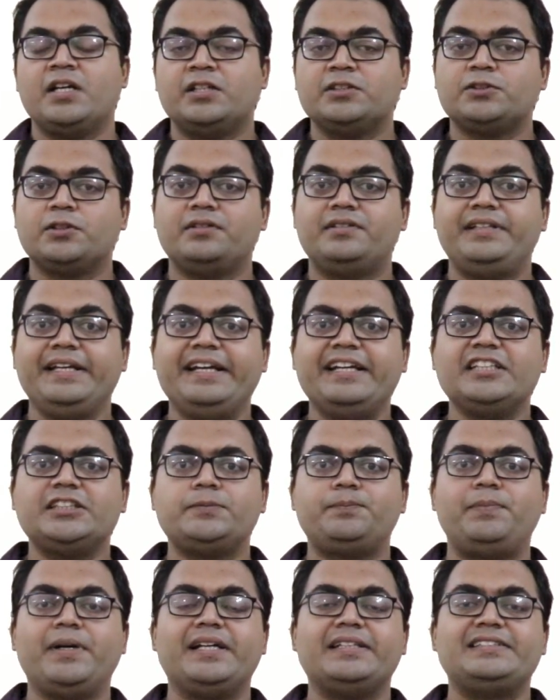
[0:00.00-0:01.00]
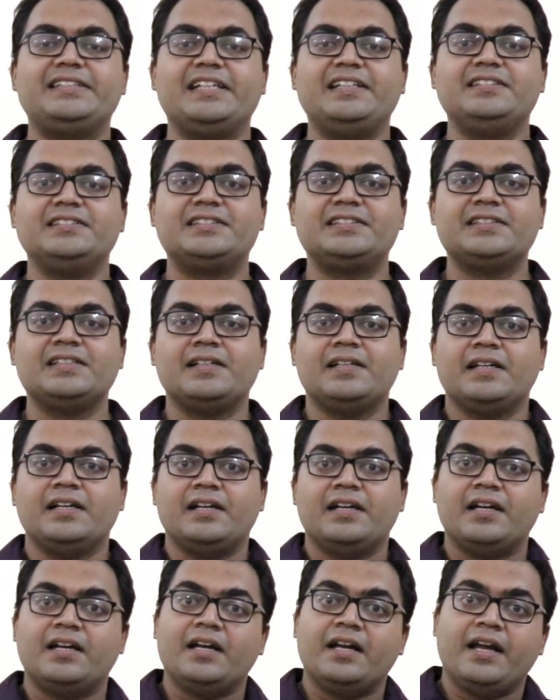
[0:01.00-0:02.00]
So these patients
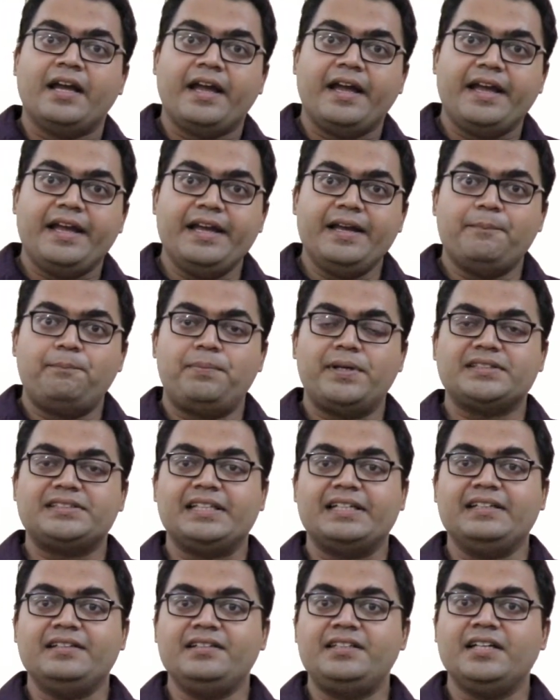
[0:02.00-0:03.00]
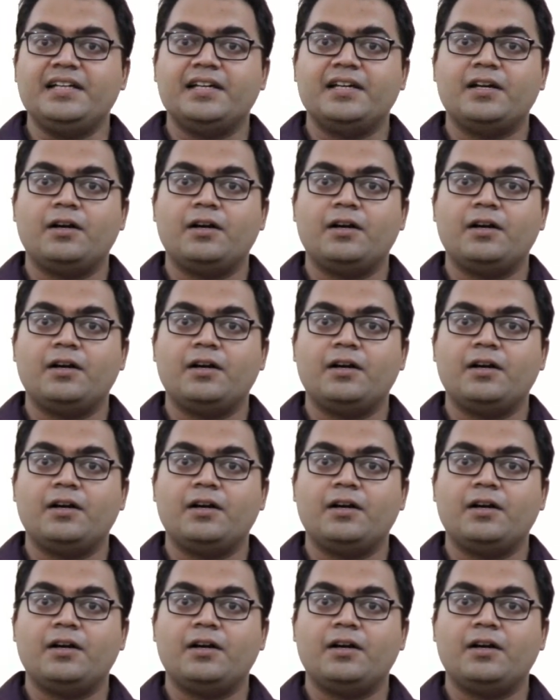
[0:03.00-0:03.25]
present